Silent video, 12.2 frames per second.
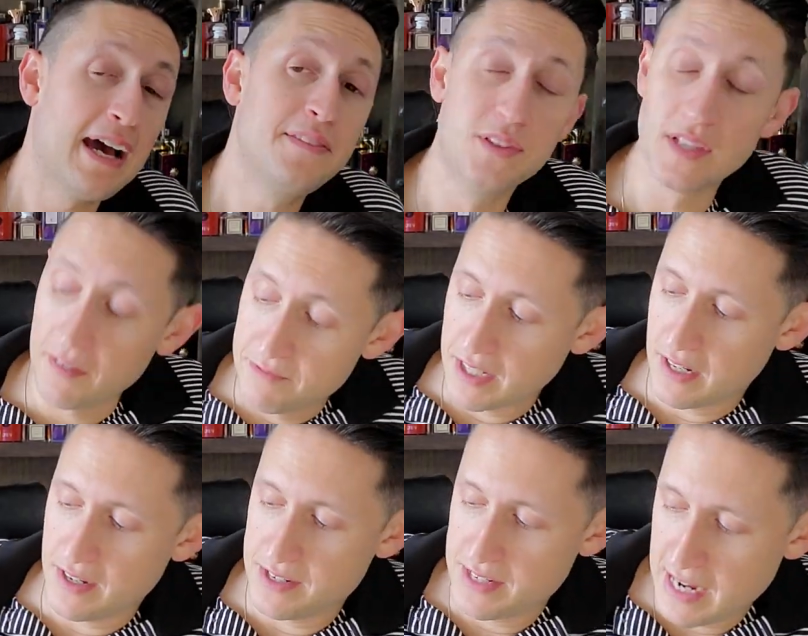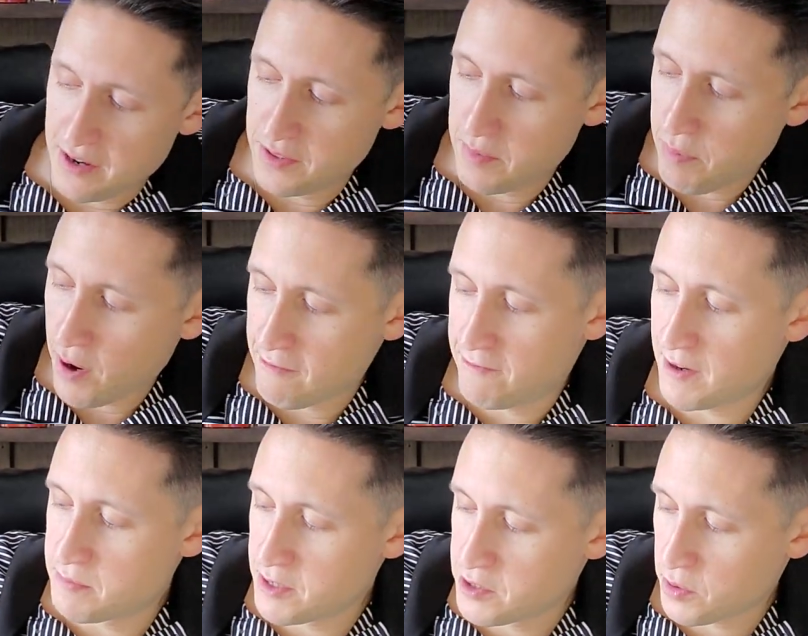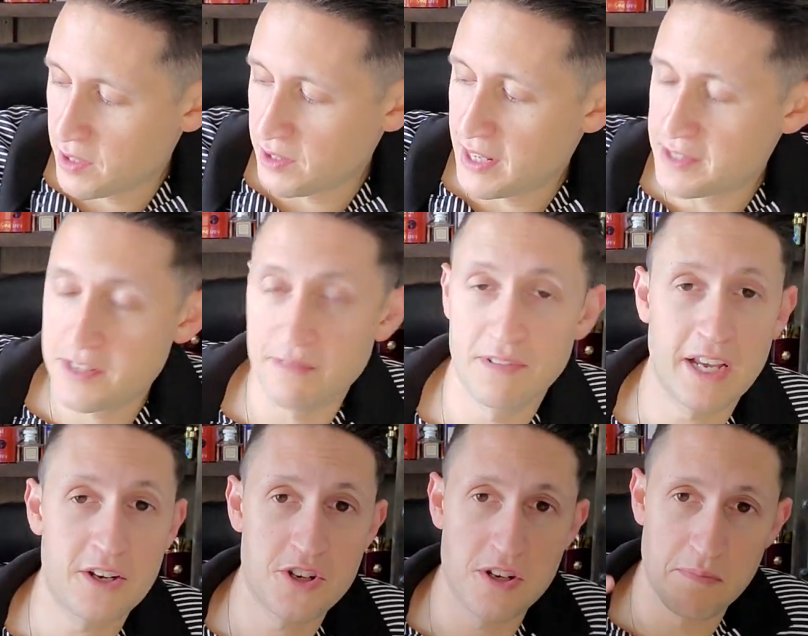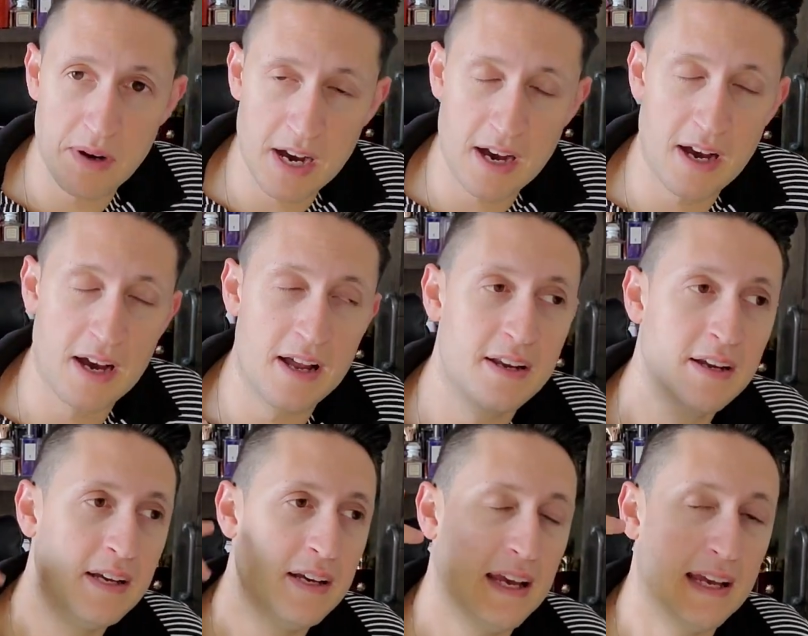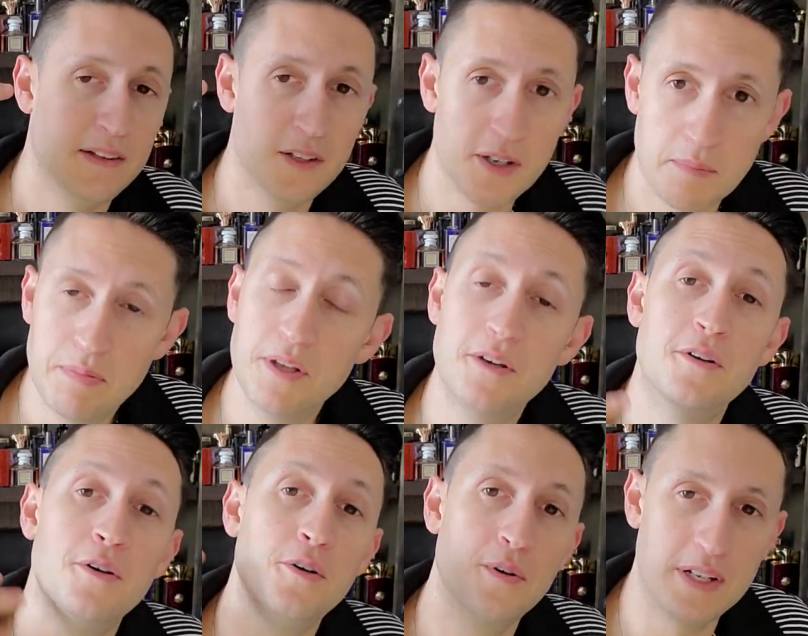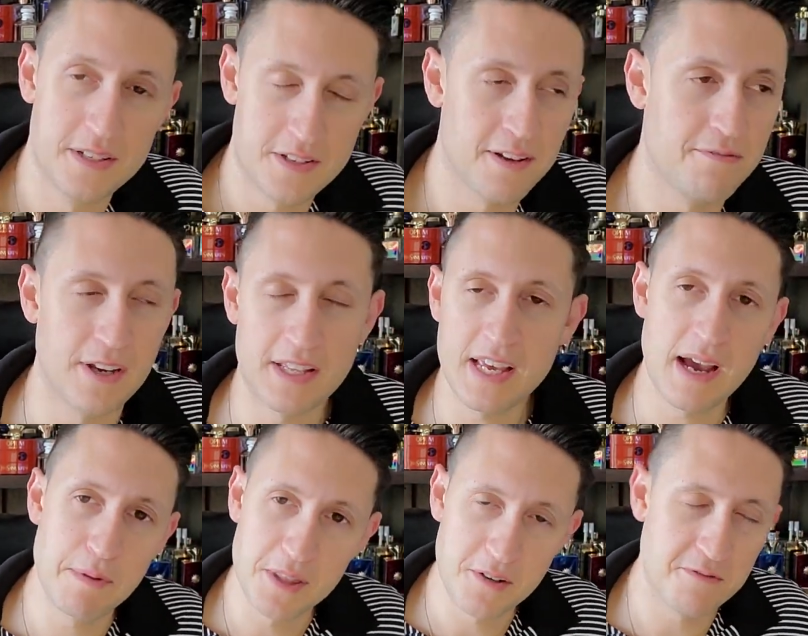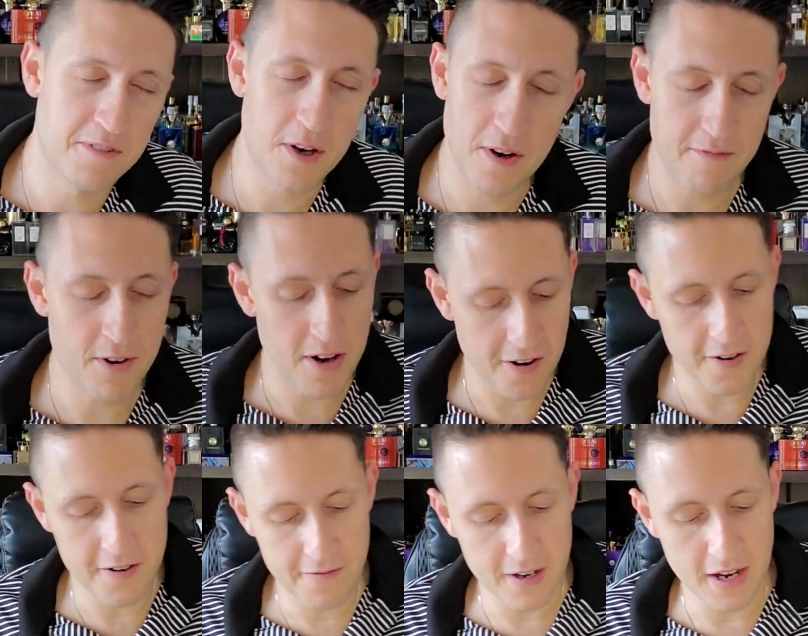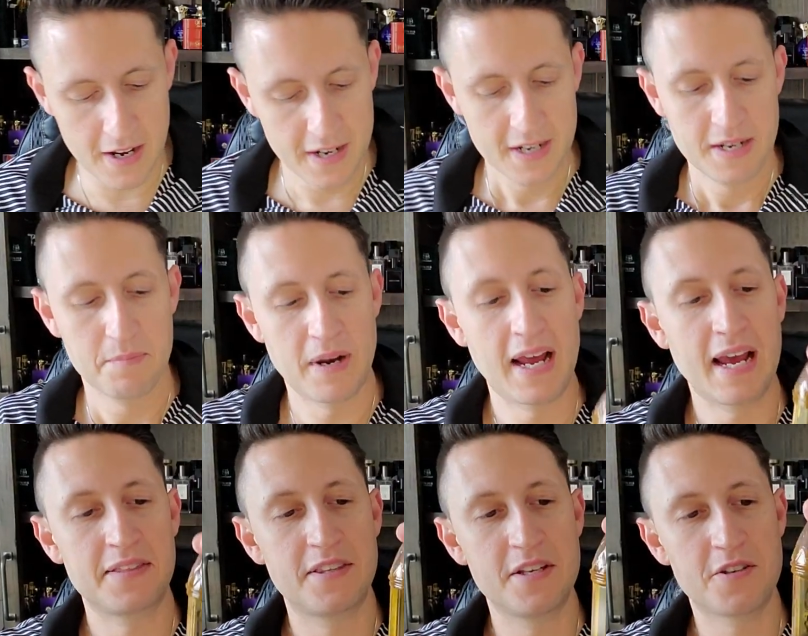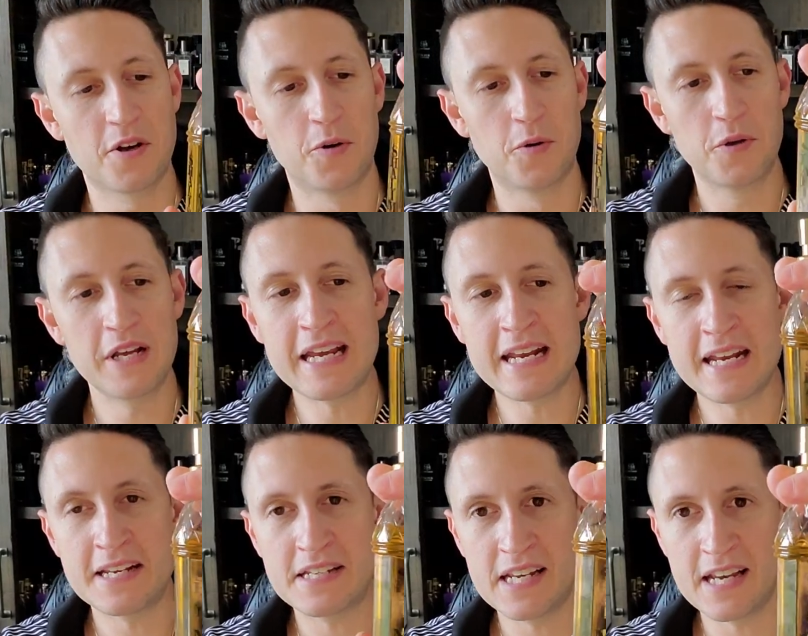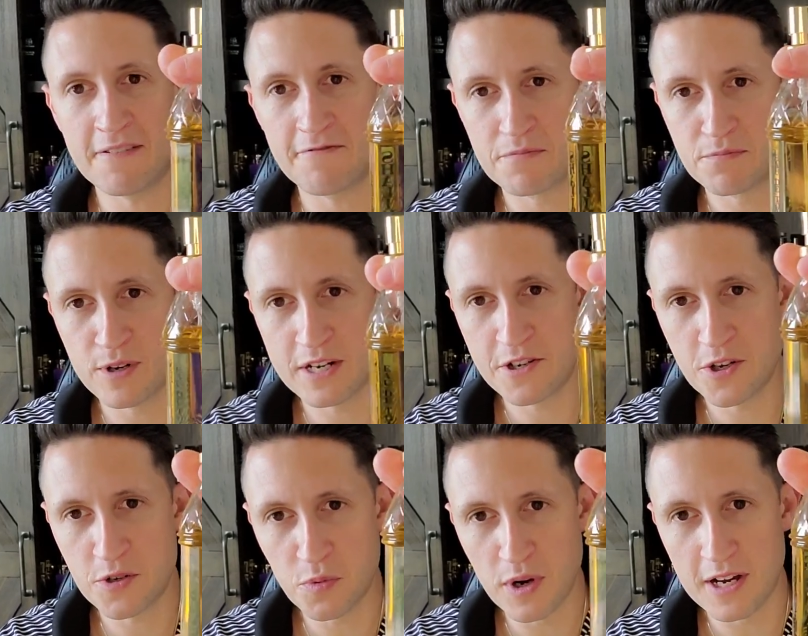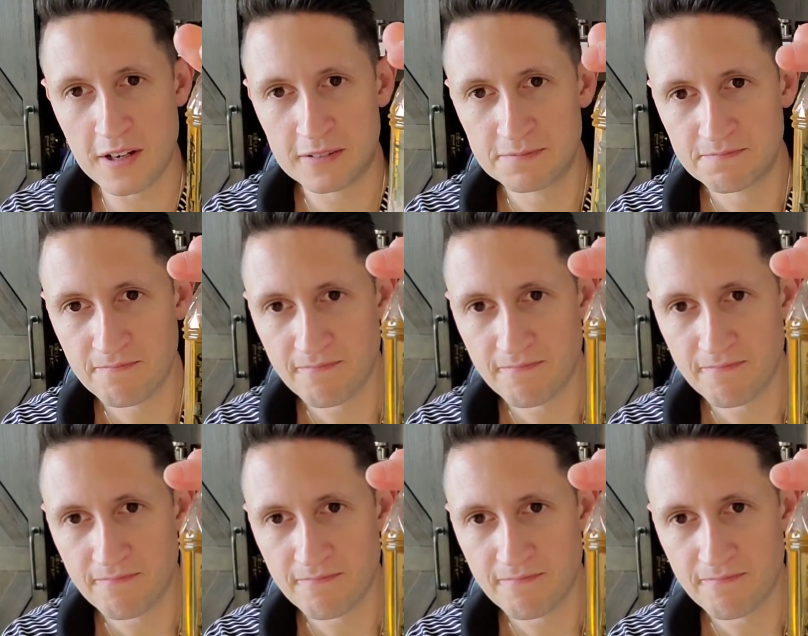I'd love to hunt down the Parfum de Toilettes of like Chamade and L'Heure Bleue and stuff like that, but they're very, very hard to find. But I got this old EDT from Rich as well.